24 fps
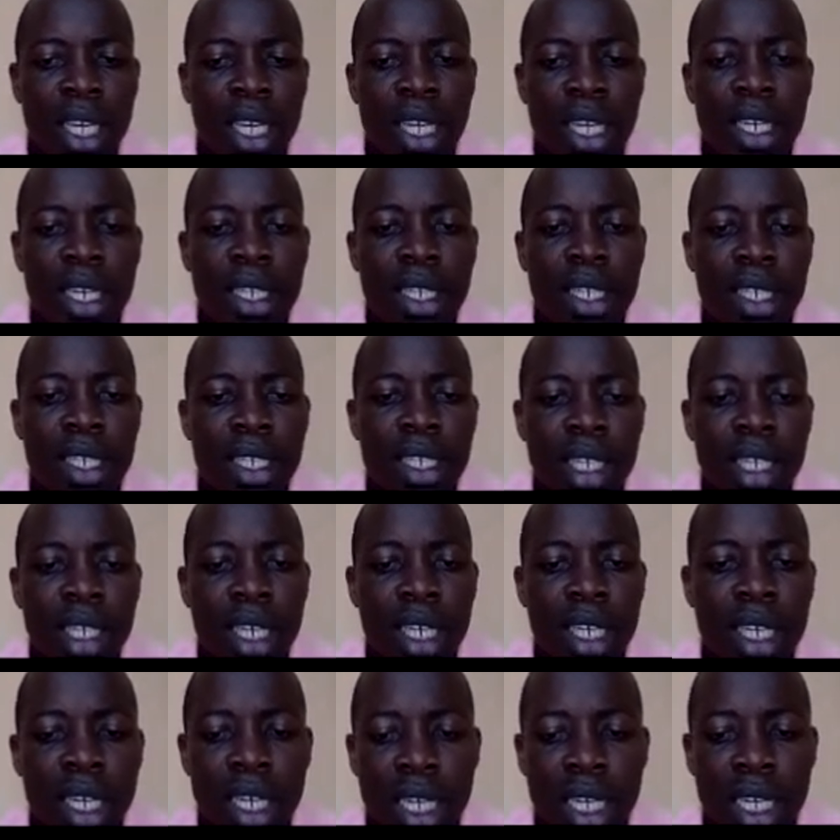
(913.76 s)
Then
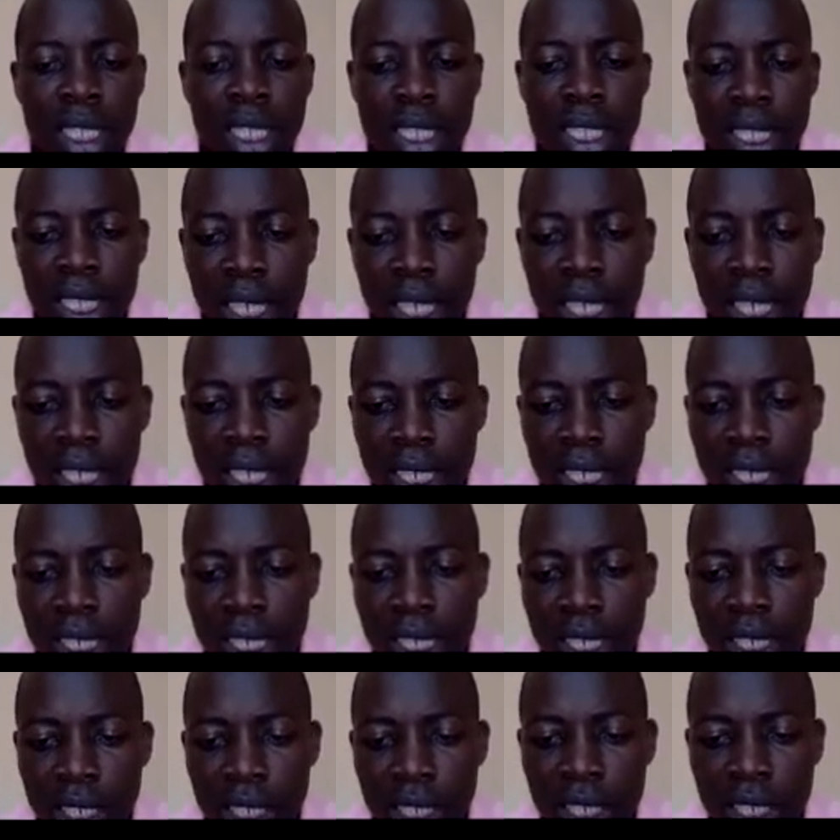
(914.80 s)
let's get
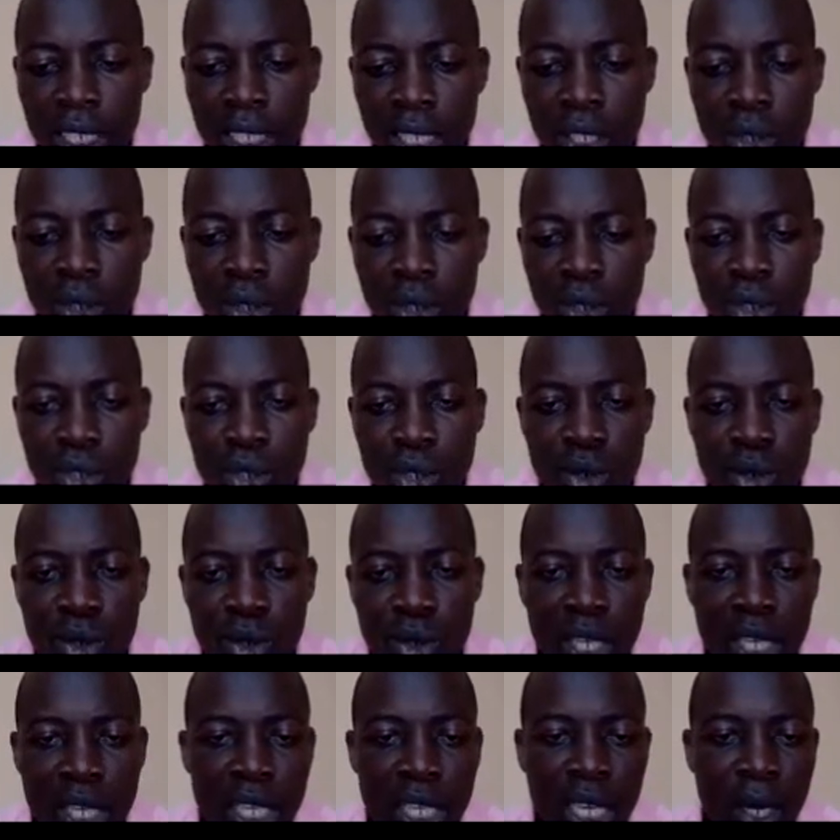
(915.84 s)
the totals
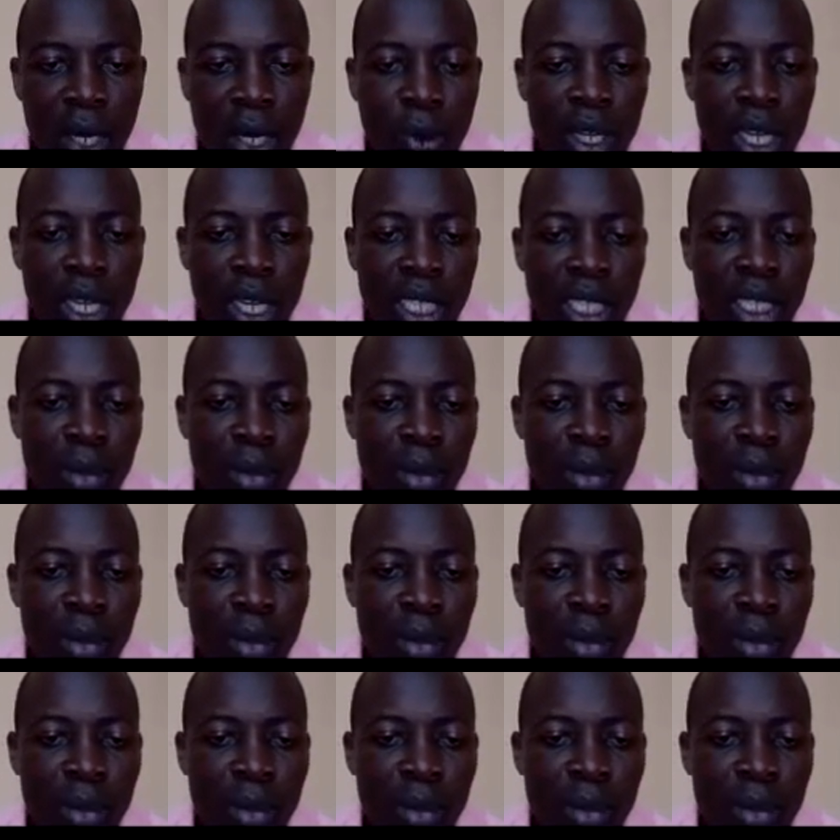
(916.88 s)
here. We are